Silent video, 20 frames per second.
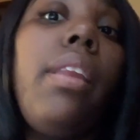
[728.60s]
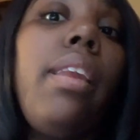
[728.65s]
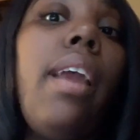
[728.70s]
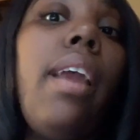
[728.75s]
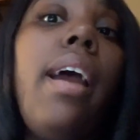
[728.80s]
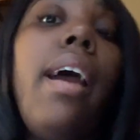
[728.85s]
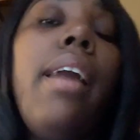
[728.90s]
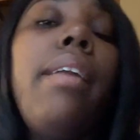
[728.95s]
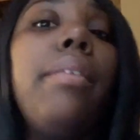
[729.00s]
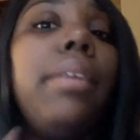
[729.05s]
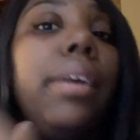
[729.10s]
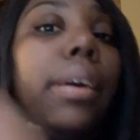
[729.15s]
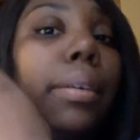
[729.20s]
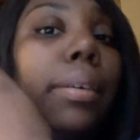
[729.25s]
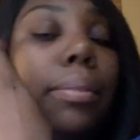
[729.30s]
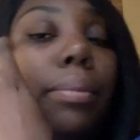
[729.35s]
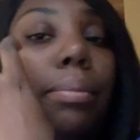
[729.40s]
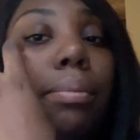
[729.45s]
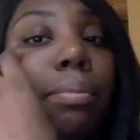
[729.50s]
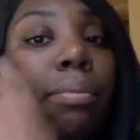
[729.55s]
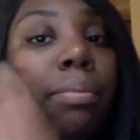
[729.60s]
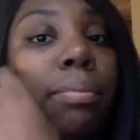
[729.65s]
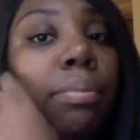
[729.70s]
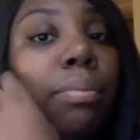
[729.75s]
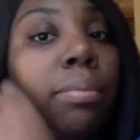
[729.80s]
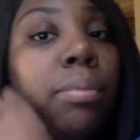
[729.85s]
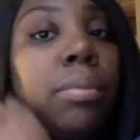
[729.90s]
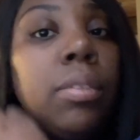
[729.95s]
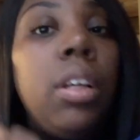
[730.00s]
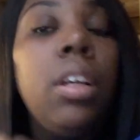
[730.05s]
I don't know.
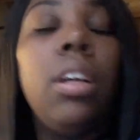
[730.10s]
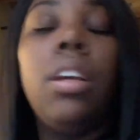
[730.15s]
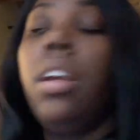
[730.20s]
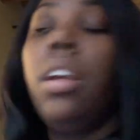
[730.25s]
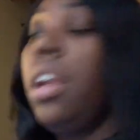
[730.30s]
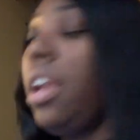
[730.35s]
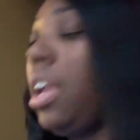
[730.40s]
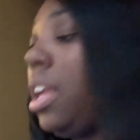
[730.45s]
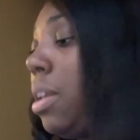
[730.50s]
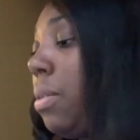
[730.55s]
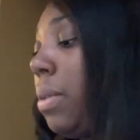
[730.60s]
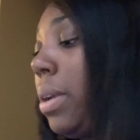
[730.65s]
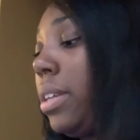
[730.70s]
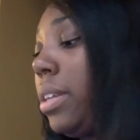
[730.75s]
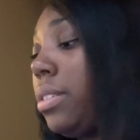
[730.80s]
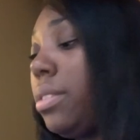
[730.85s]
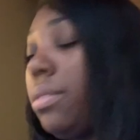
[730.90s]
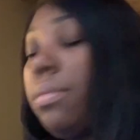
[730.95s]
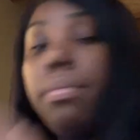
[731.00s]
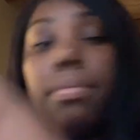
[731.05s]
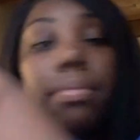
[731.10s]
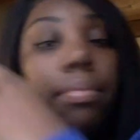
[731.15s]
Anyways,